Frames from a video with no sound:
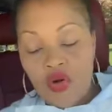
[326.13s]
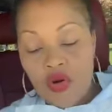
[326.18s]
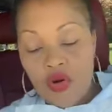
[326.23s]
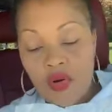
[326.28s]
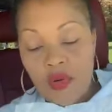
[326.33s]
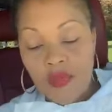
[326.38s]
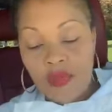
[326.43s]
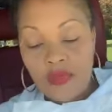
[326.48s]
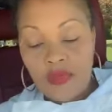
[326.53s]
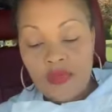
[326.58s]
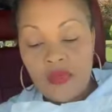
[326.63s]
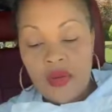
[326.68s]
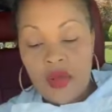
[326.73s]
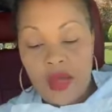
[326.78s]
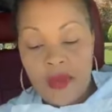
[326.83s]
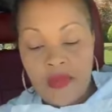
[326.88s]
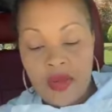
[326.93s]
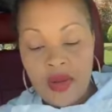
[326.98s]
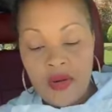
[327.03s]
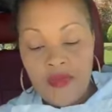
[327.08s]
No, no, no.
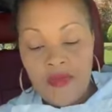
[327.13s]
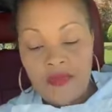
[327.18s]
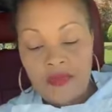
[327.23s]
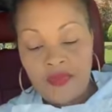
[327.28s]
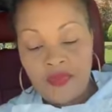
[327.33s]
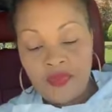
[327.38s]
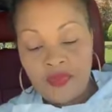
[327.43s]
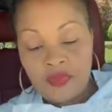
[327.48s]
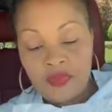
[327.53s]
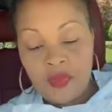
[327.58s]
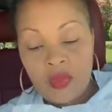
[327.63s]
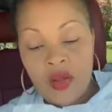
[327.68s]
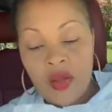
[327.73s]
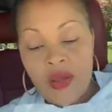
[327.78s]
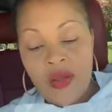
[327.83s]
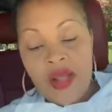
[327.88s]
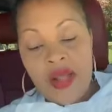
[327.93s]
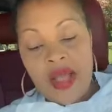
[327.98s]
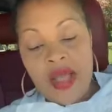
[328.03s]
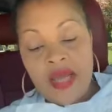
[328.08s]
I mean,
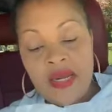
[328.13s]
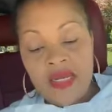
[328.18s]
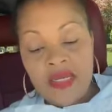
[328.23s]
I